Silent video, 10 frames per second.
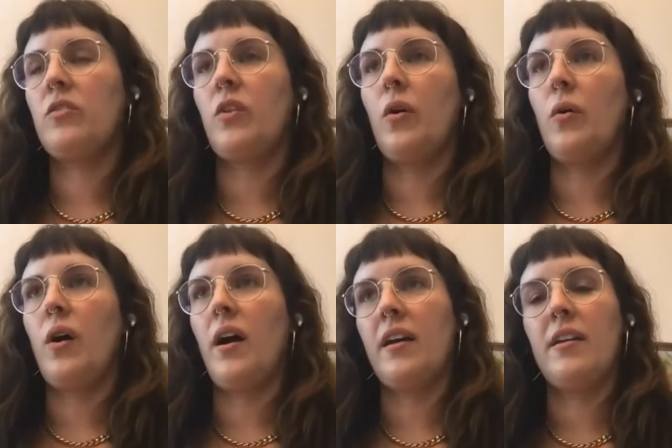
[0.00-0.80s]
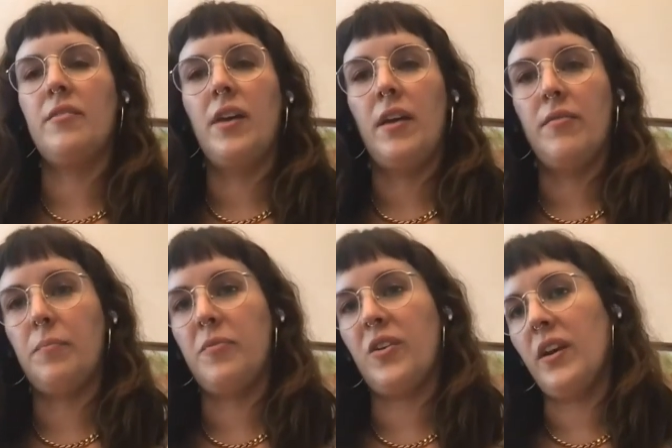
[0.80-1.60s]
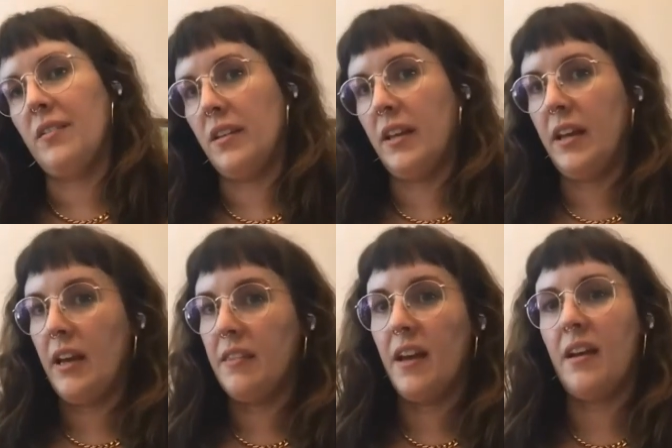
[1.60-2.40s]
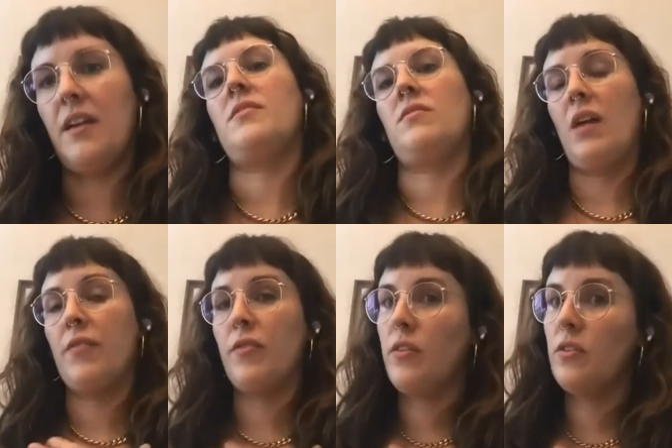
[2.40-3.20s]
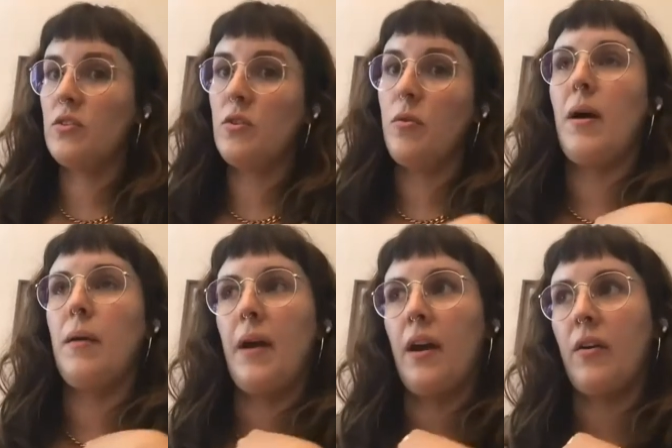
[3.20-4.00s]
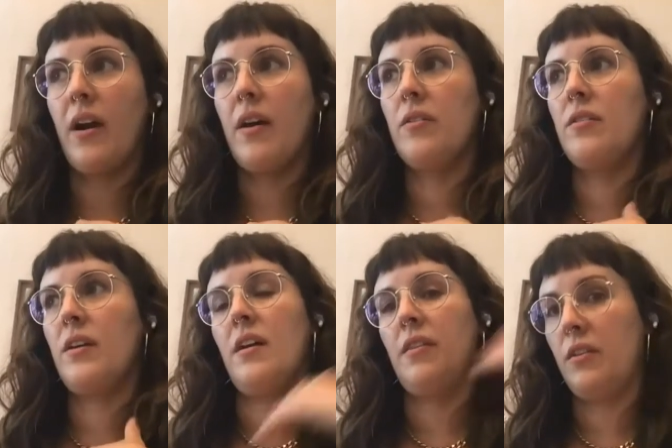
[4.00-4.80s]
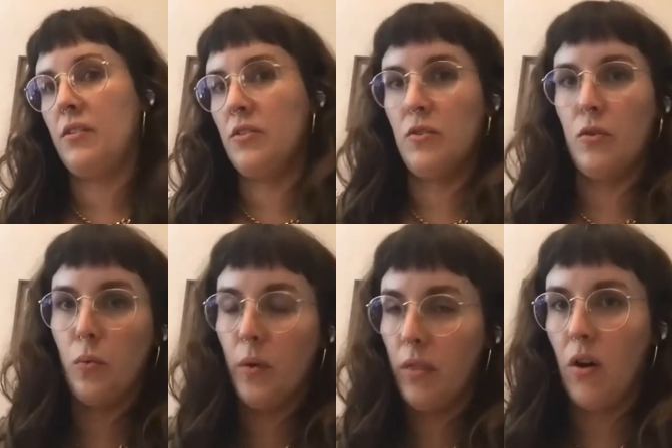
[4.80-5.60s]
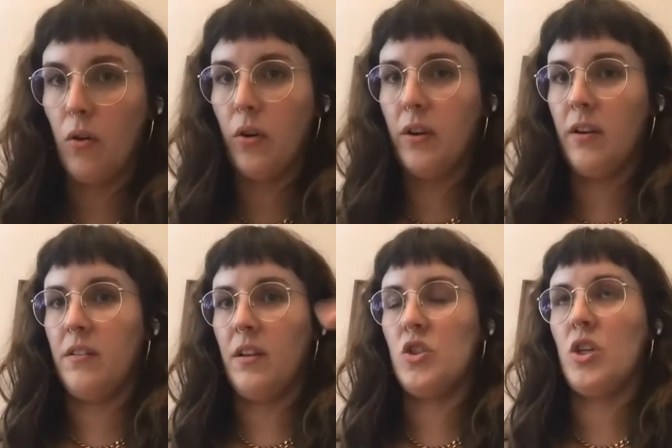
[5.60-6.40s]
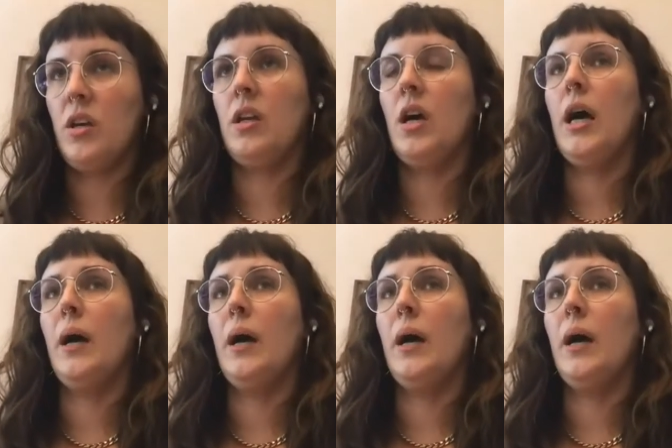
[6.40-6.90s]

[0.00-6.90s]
So I kind of gave up very easily, and that has everything to do with my background and nothing to do with our organization.